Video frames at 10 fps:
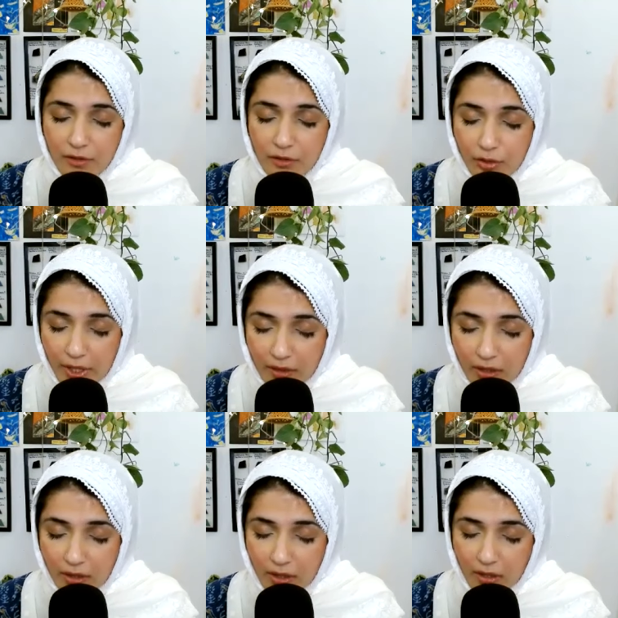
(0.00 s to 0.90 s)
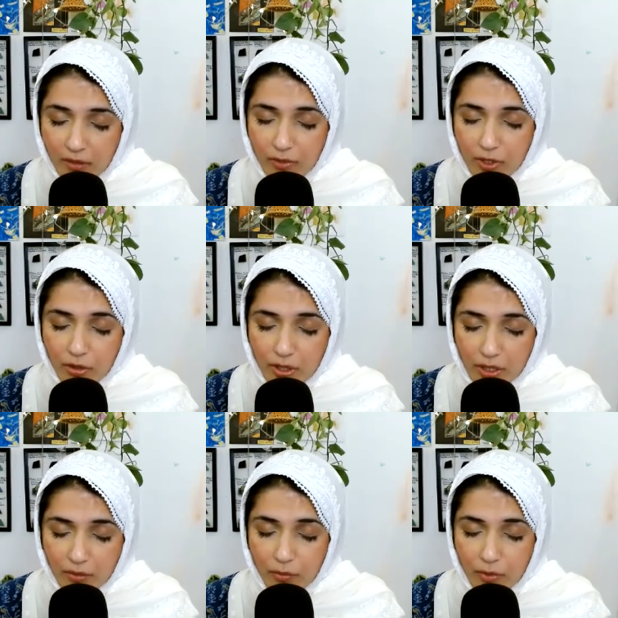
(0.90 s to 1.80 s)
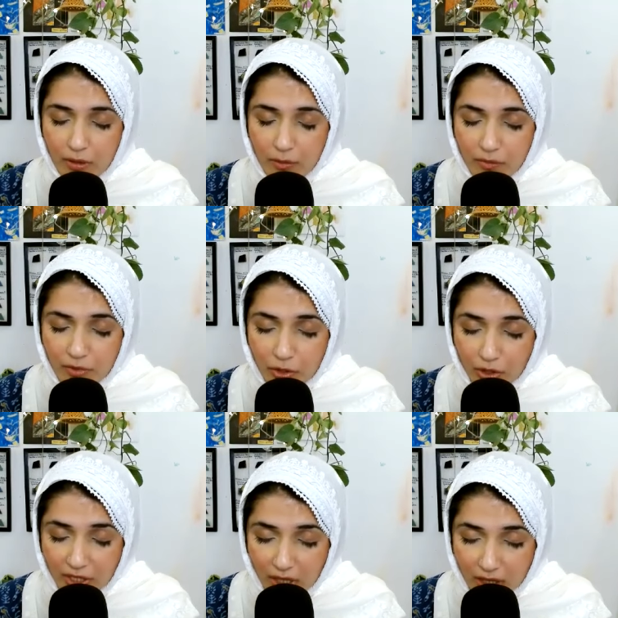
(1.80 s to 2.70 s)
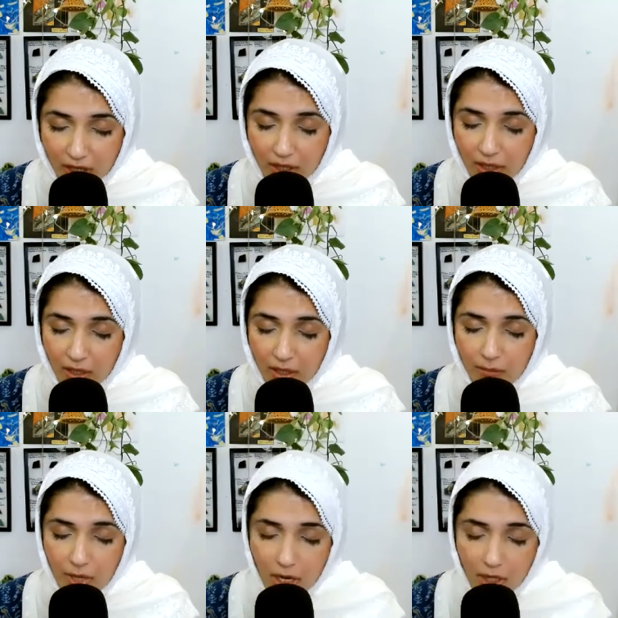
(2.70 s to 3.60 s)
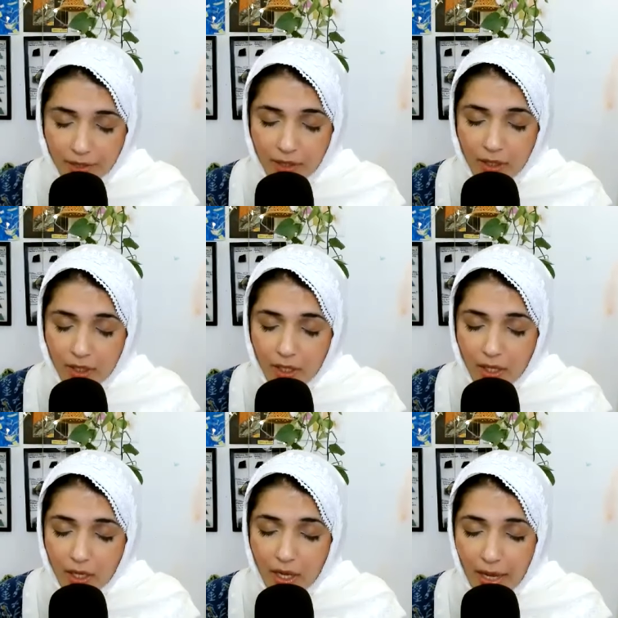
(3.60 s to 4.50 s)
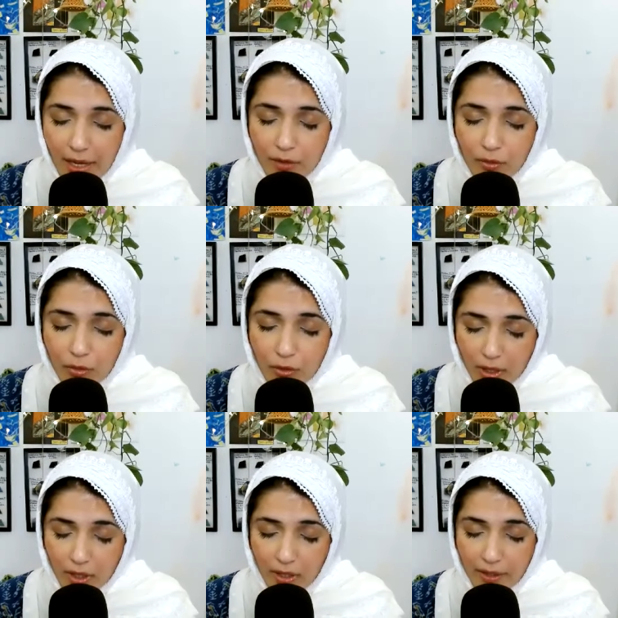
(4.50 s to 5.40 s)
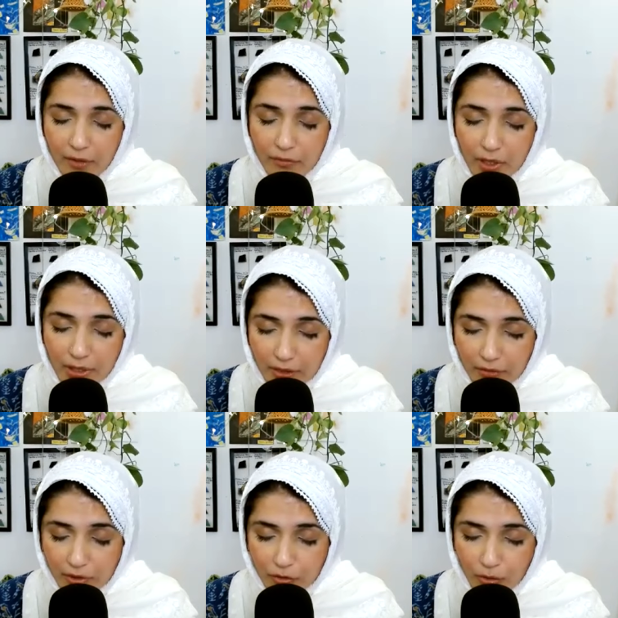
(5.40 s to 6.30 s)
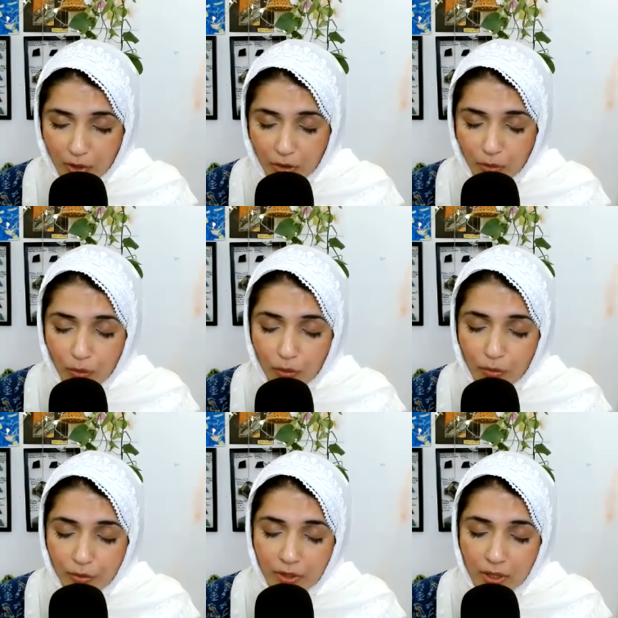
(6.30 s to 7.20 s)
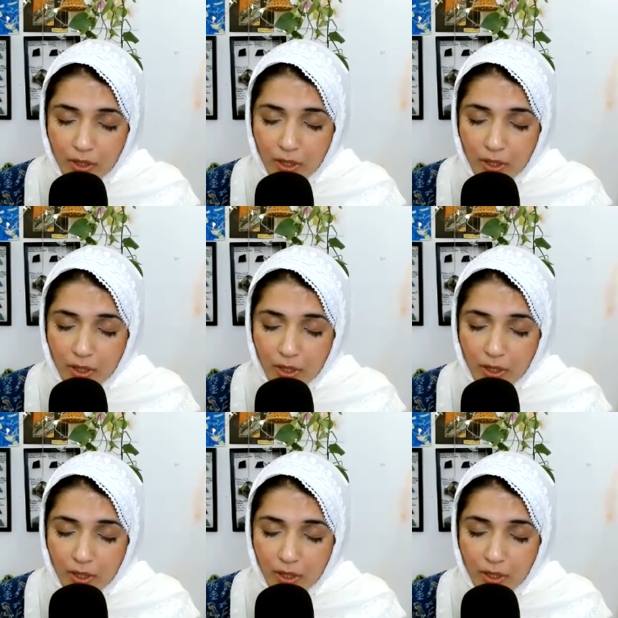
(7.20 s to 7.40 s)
strengthen it with your with your yaqeen and iman. And oh Allah, never leave us to our own.